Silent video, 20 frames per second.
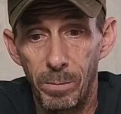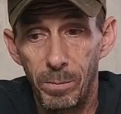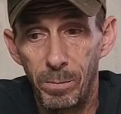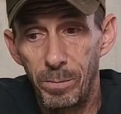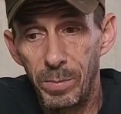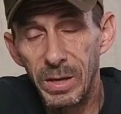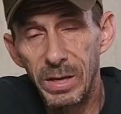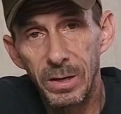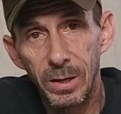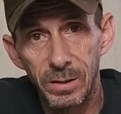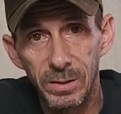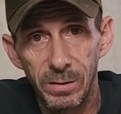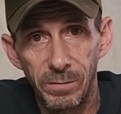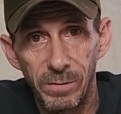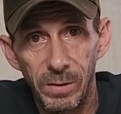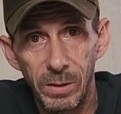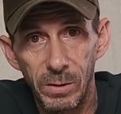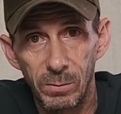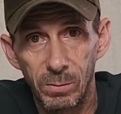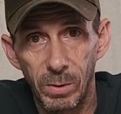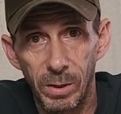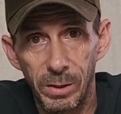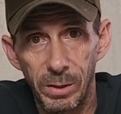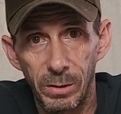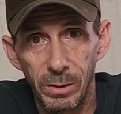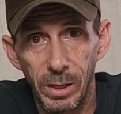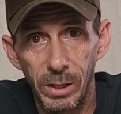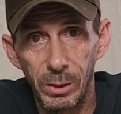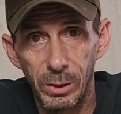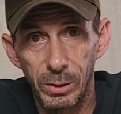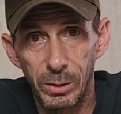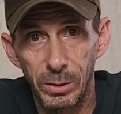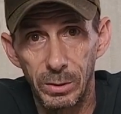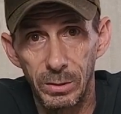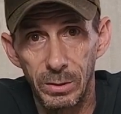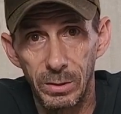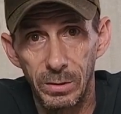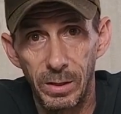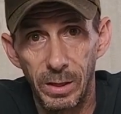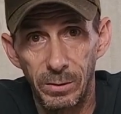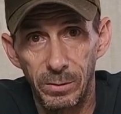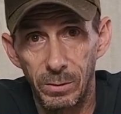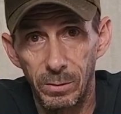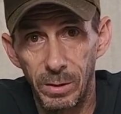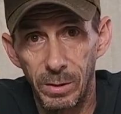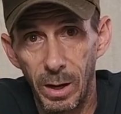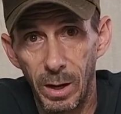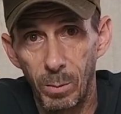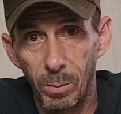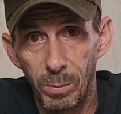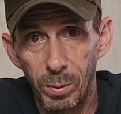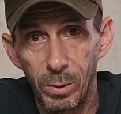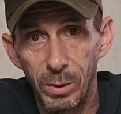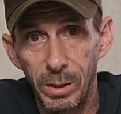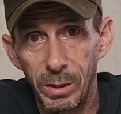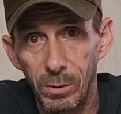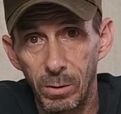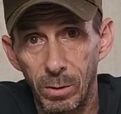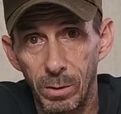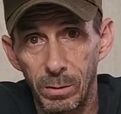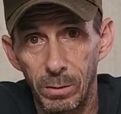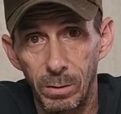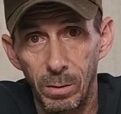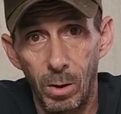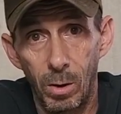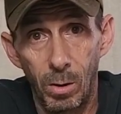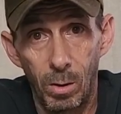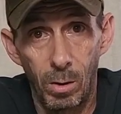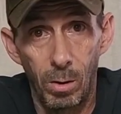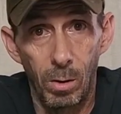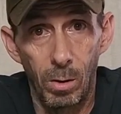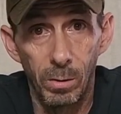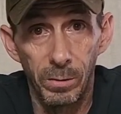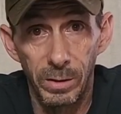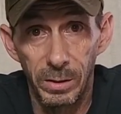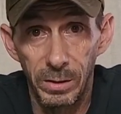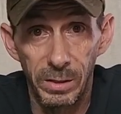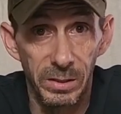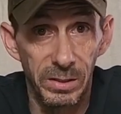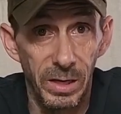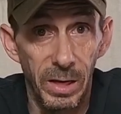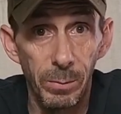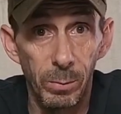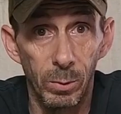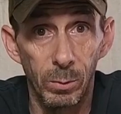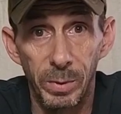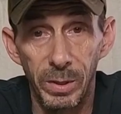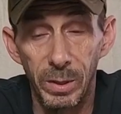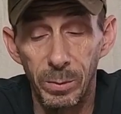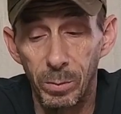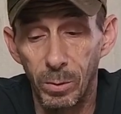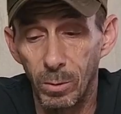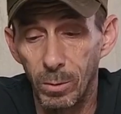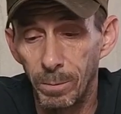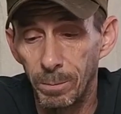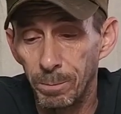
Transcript: because of these regulations that they're now putting on the disabled people.